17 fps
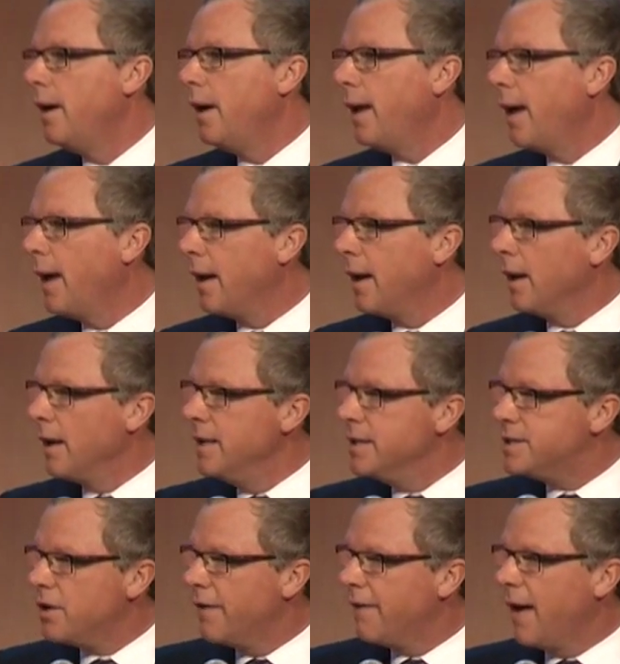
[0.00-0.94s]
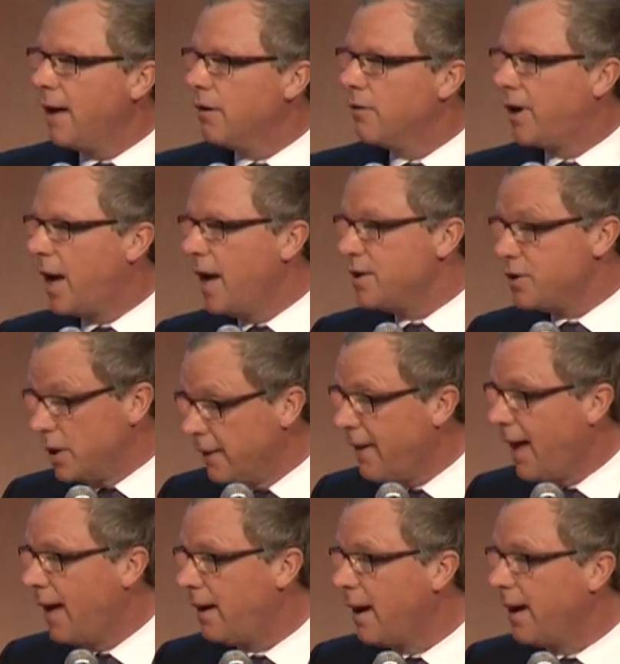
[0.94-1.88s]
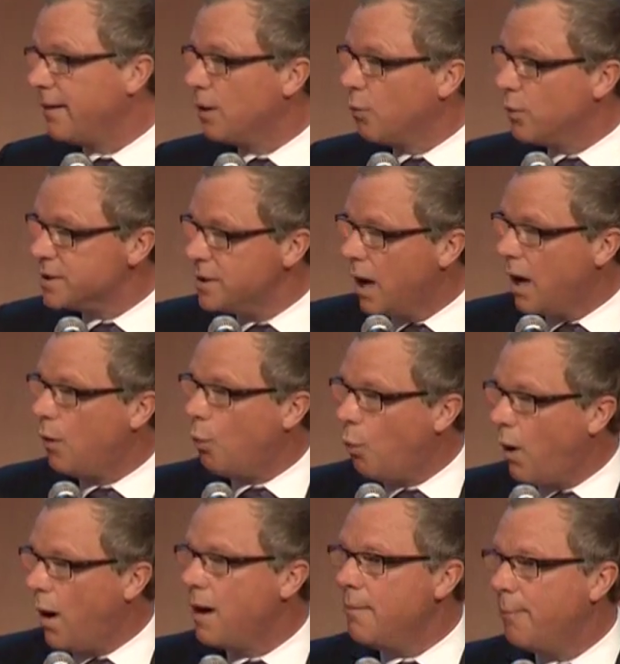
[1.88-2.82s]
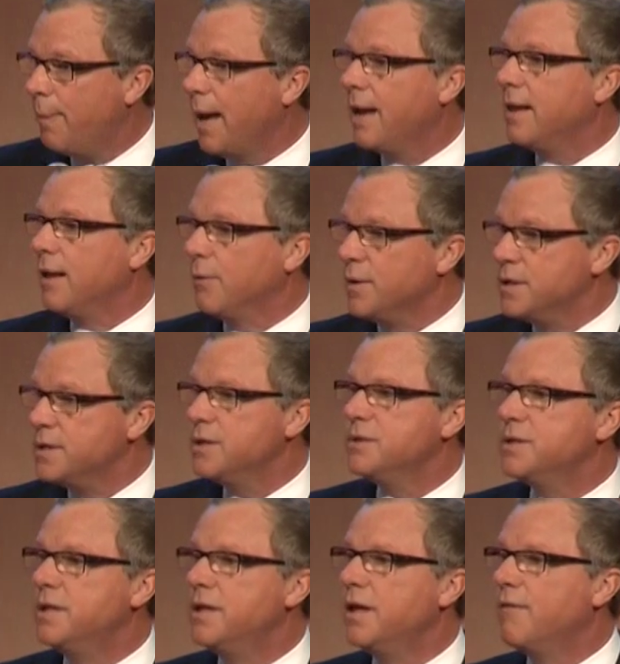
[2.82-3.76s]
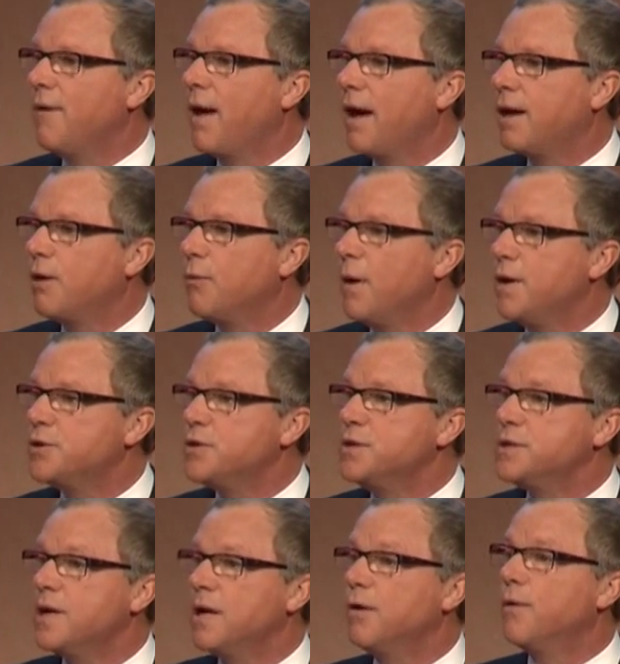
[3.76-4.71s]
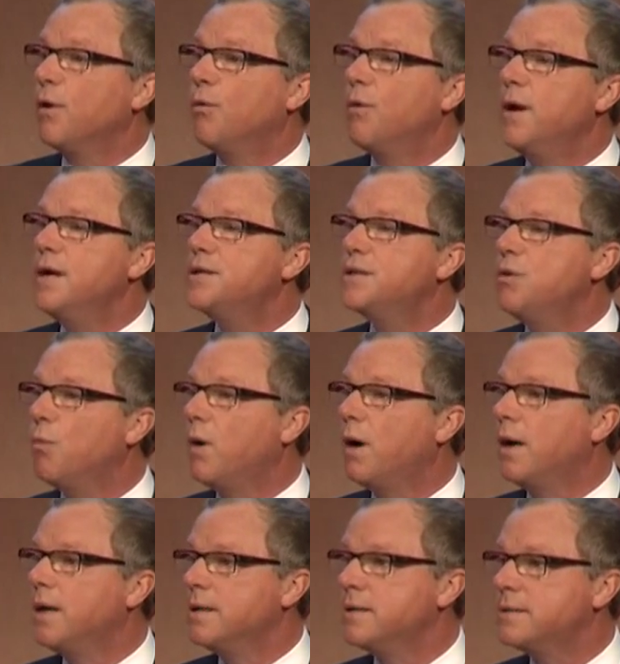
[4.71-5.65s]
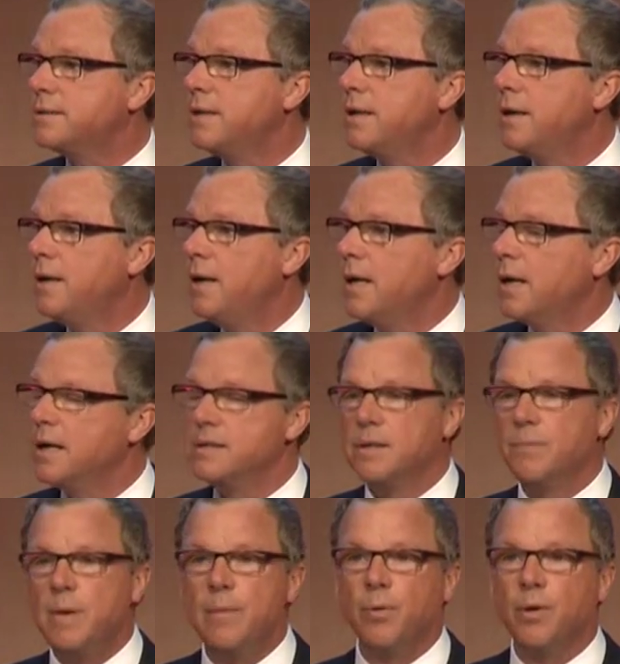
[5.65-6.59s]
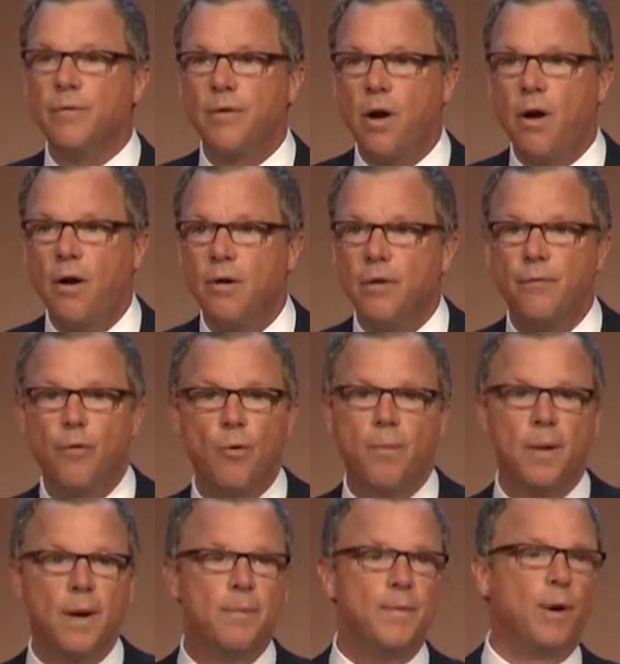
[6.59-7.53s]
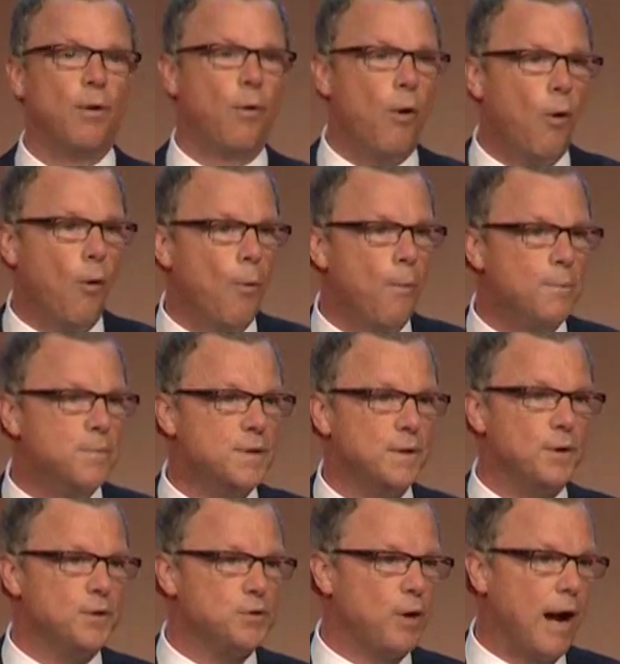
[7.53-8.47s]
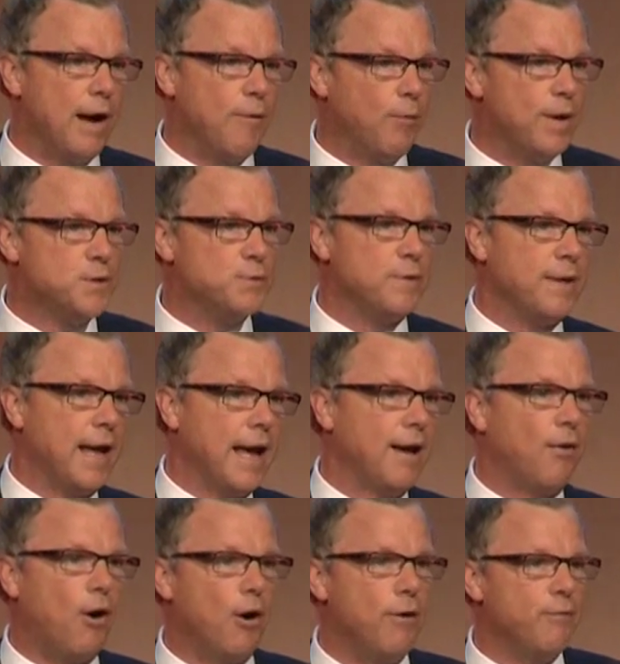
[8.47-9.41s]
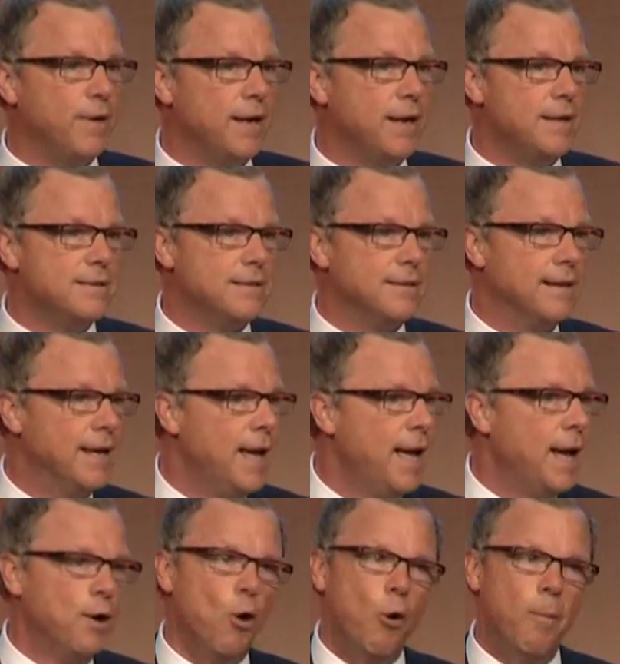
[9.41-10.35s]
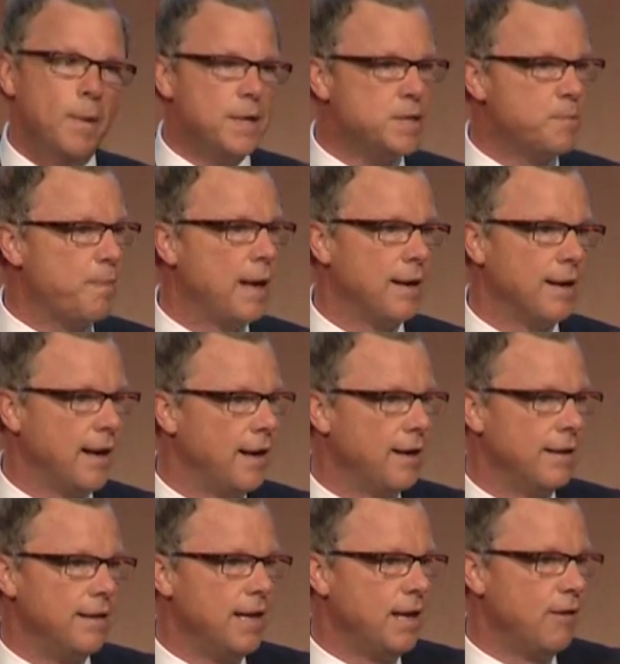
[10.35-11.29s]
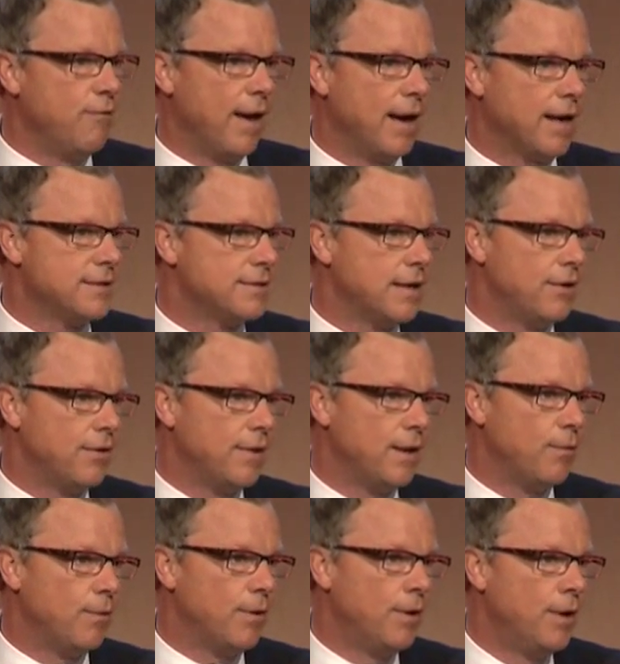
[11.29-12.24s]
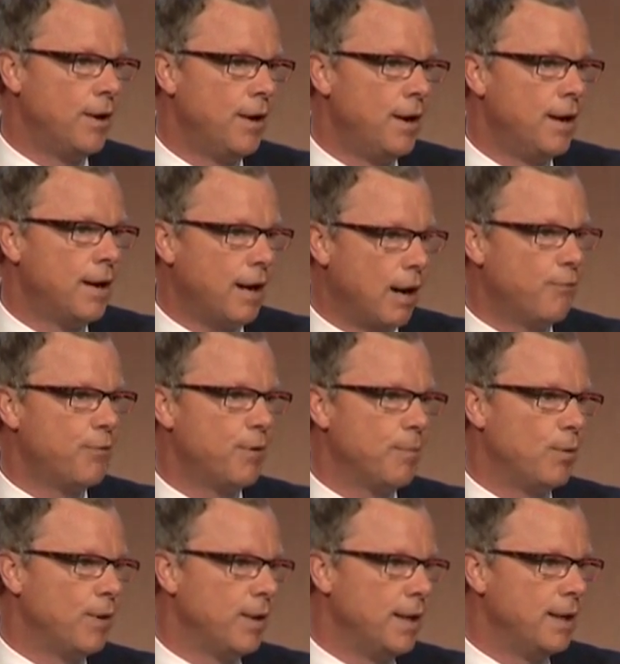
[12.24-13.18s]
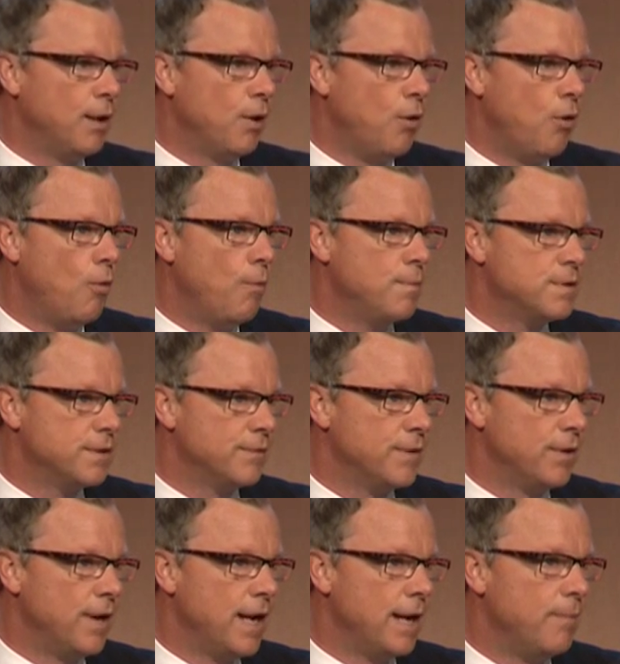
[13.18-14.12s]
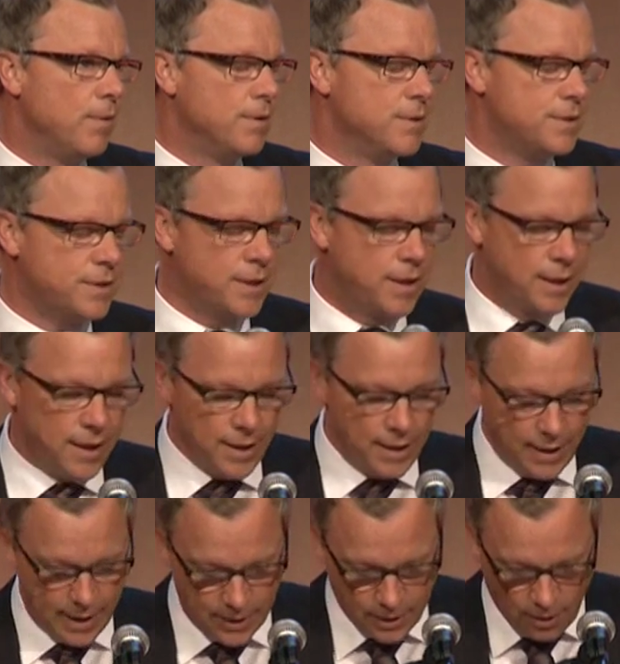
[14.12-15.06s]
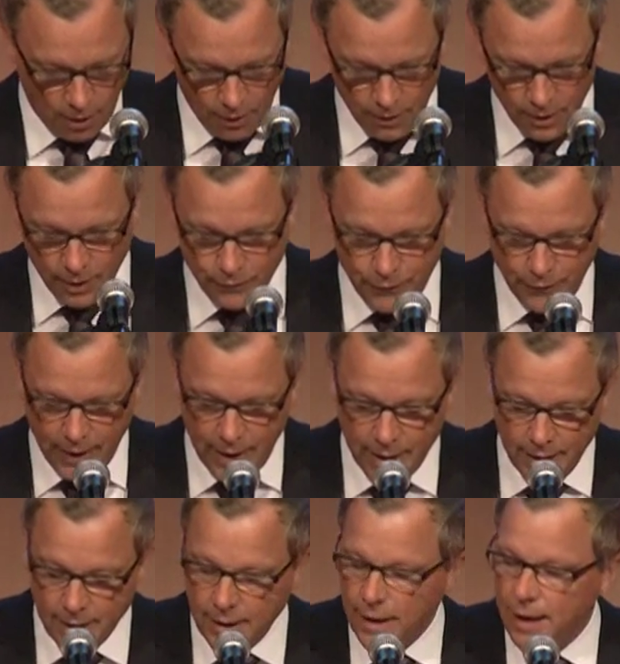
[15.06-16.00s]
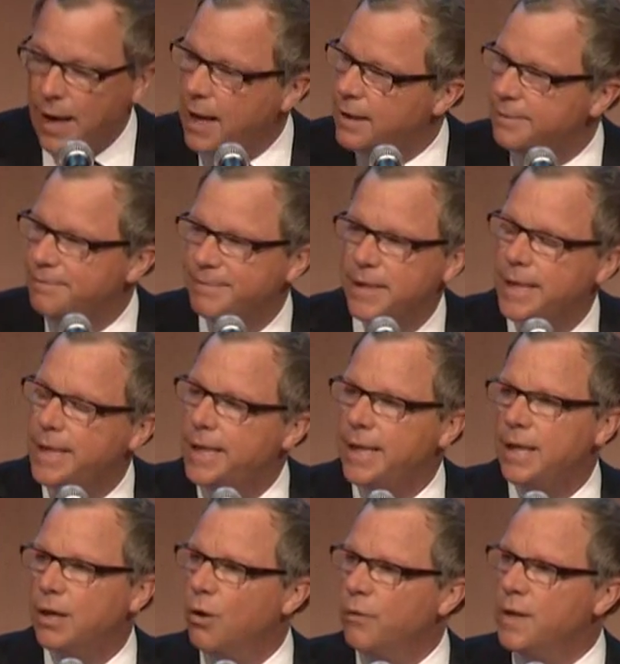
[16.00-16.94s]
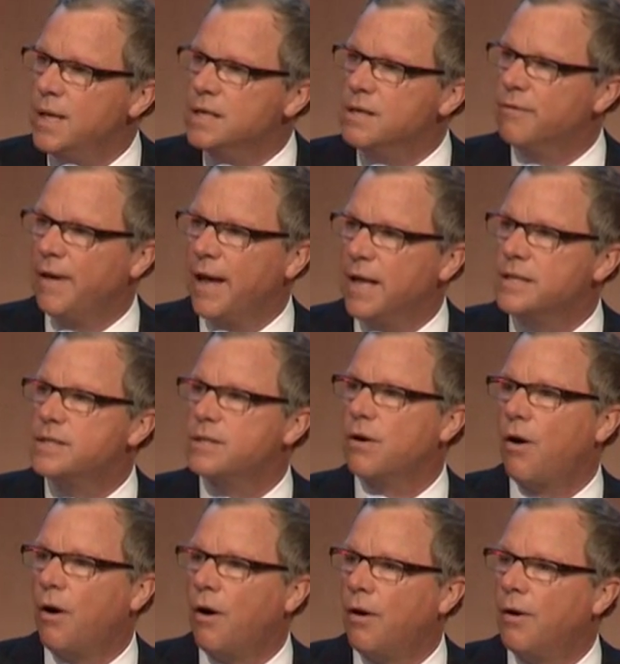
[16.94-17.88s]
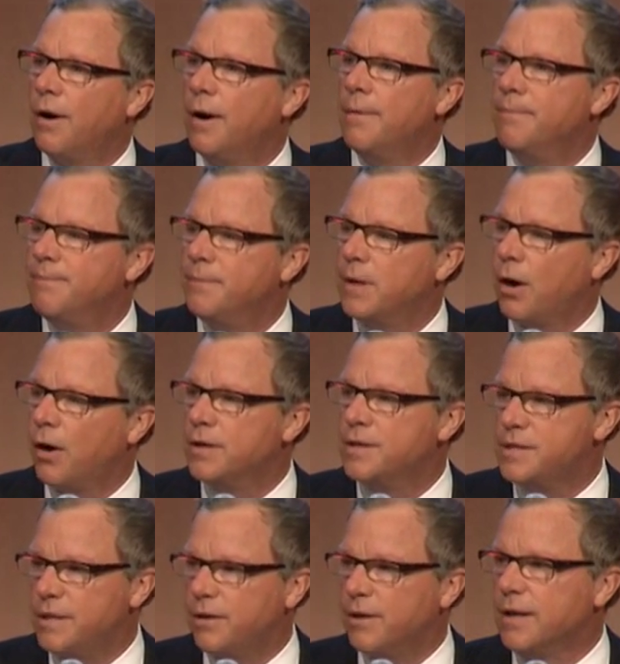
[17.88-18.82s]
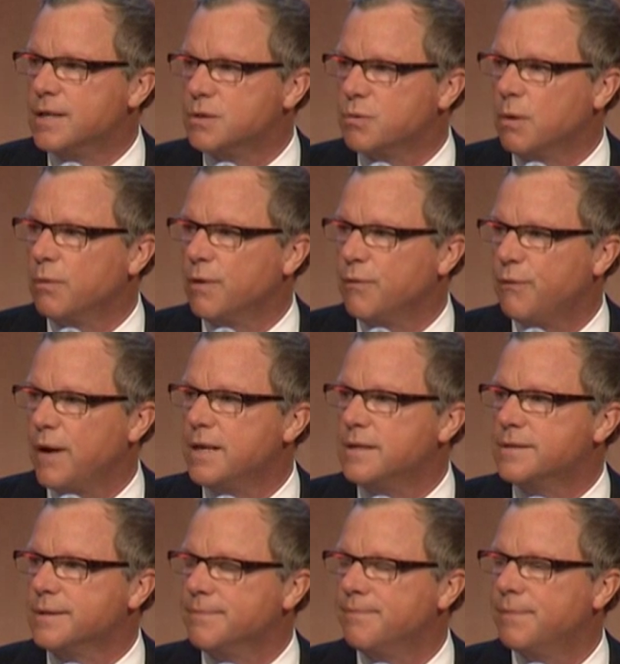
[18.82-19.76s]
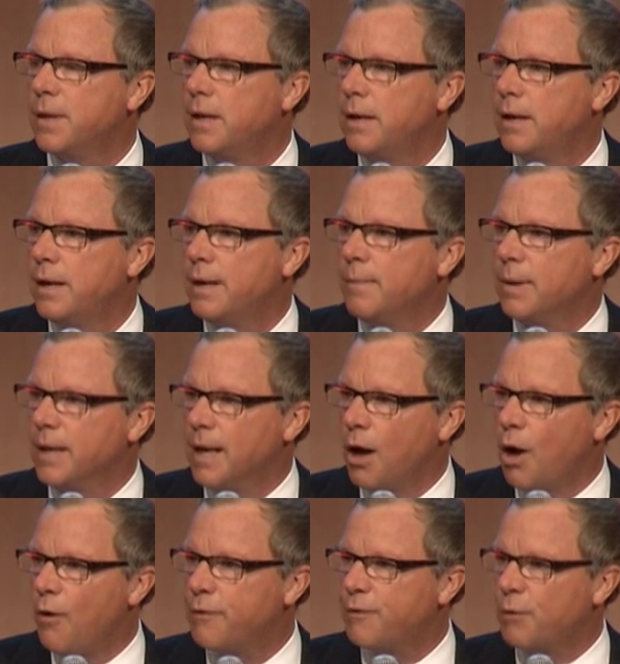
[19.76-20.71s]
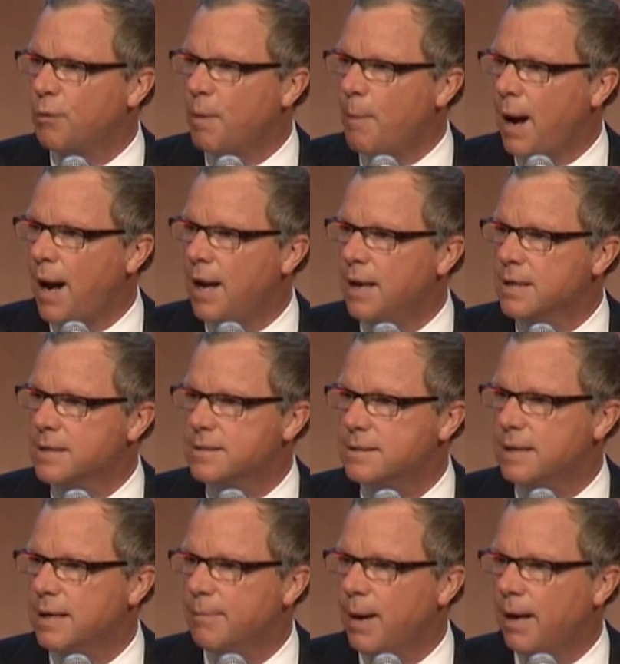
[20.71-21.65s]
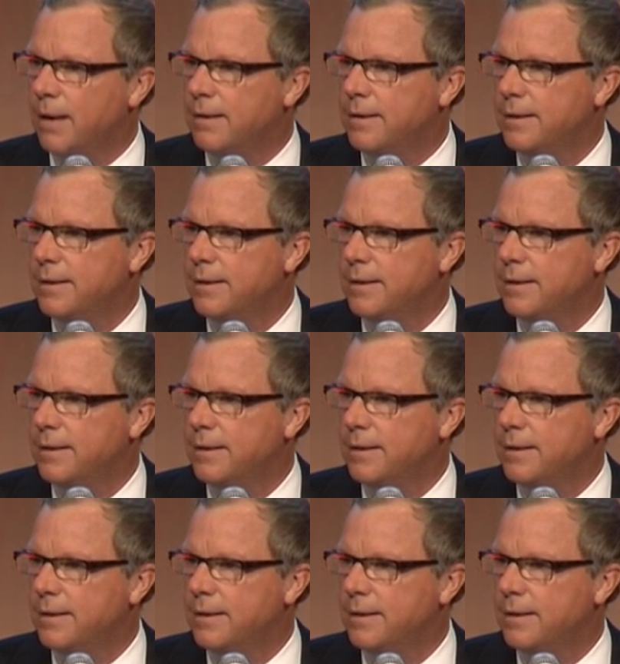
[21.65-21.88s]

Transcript: And at least on that occasion, on that night, there was not one bed that was used in the evacuation center. And the reason was because the people of Carnduff opened up their homes and their driveways where they had RVs, and nobody spent a night in the evac center. They were comfortable in the homes of their neighbors in Carnduff. And you know, these events are serious when we face them, but they also remind us about